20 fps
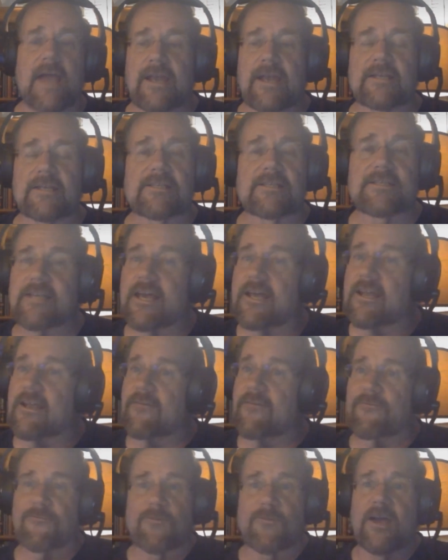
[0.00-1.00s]
And instead
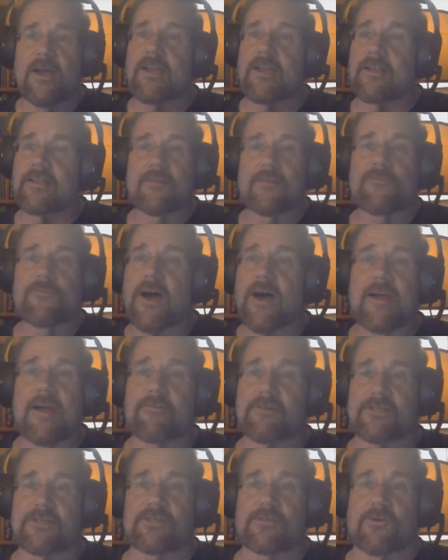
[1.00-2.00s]
of fighting the
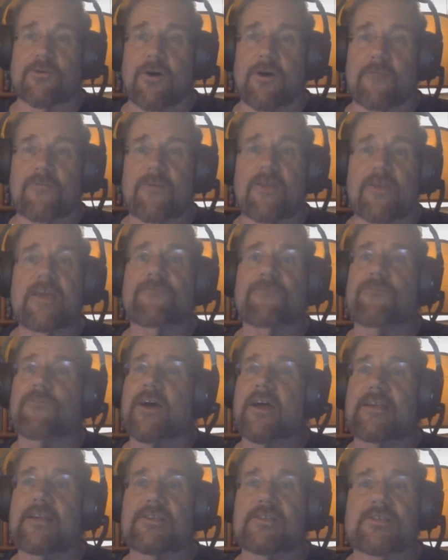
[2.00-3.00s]
virus off, it
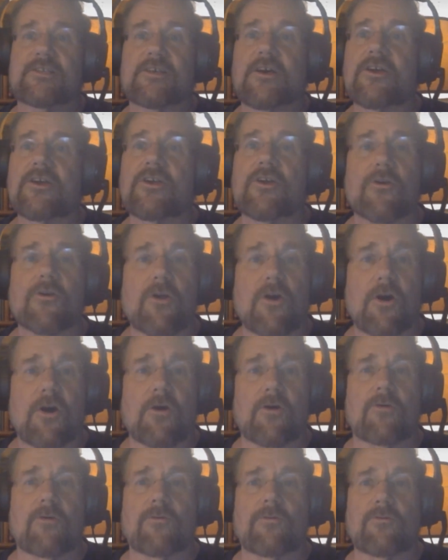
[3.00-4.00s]
fights your
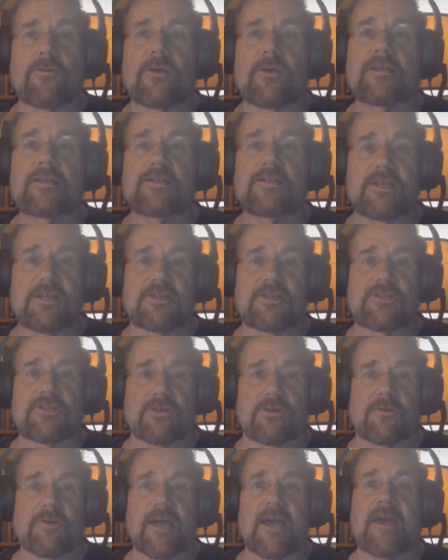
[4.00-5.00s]
own
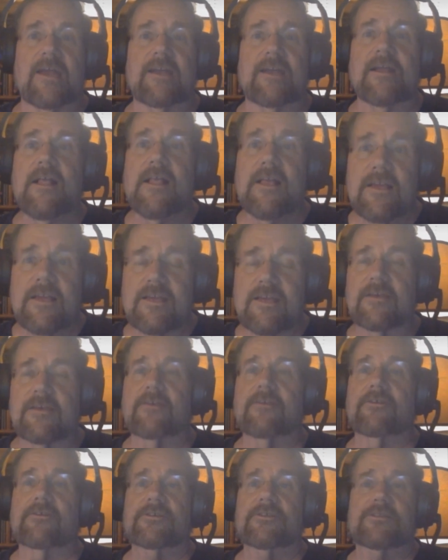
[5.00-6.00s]
tissue and
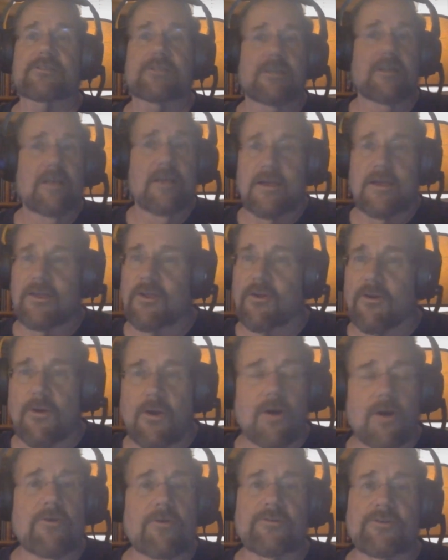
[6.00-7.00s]
kills
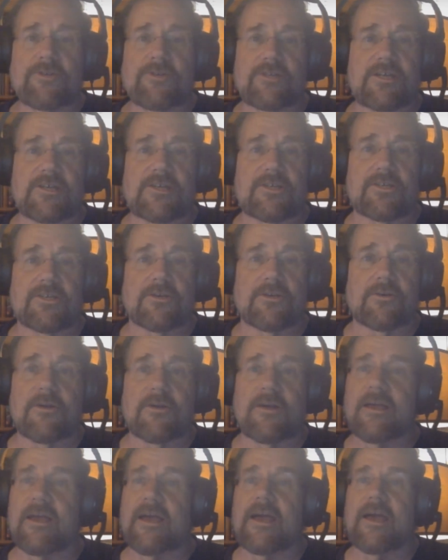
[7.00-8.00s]
your own tissue.
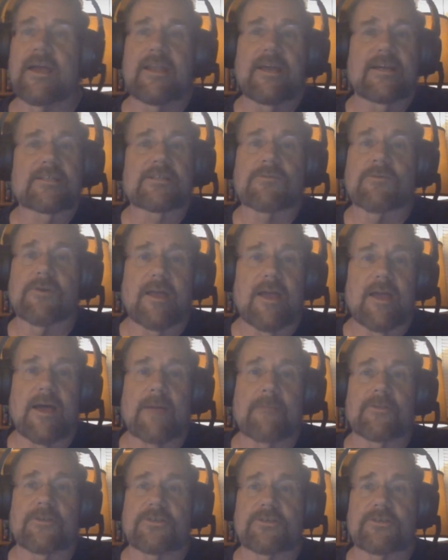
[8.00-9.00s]
And that's what
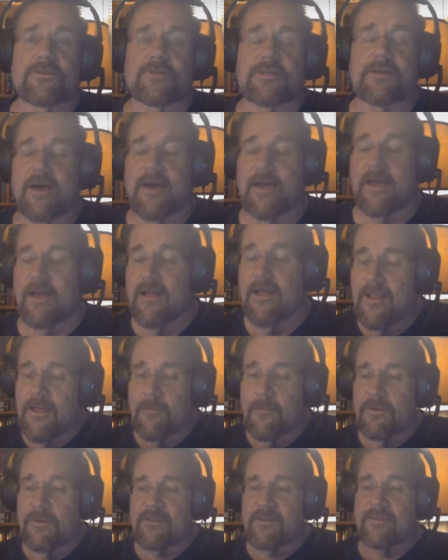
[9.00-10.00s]
happens. You die.
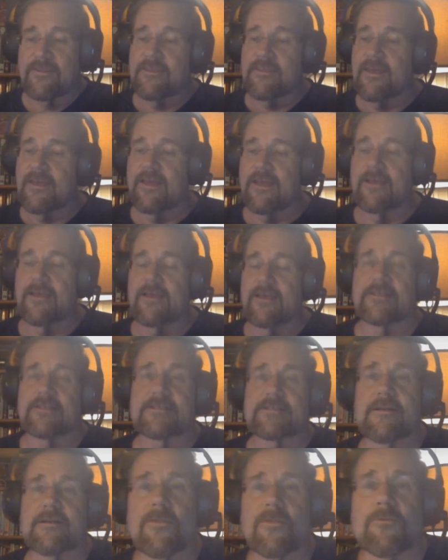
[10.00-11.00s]
But the thing
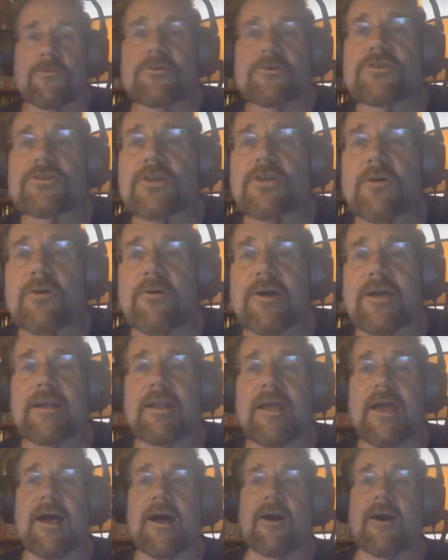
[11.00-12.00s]
is, they're
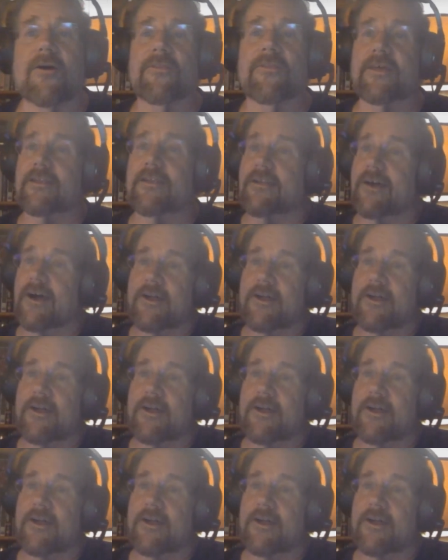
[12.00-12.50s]
showing now that